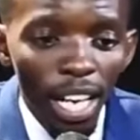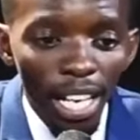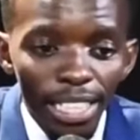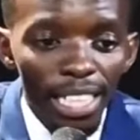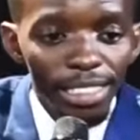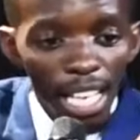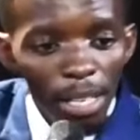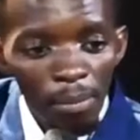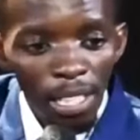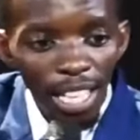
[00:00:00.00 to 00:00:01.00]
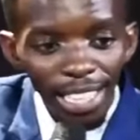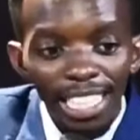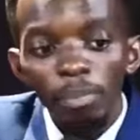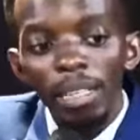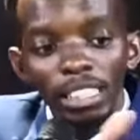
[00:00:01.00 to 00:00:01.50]
at the right time,
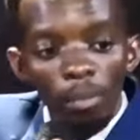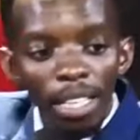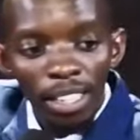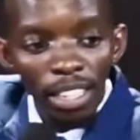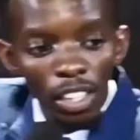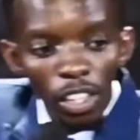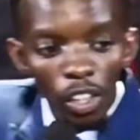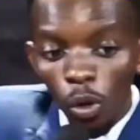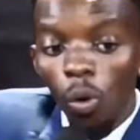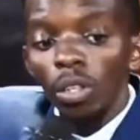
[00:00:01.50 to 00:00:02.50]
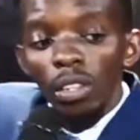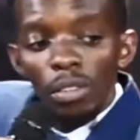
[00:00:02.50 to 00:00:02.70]
right best man, wrong